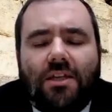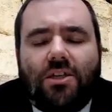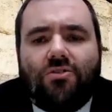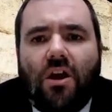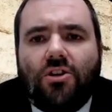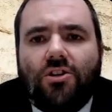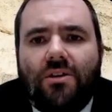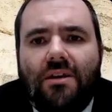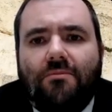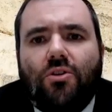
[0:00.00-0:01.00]
bet
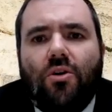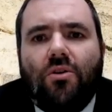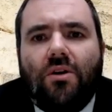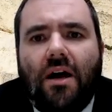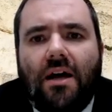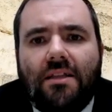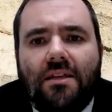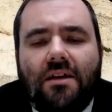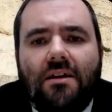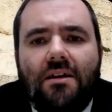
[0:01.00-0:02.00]
structure in
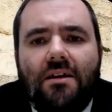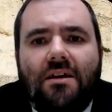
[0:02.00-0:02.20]
tochalna,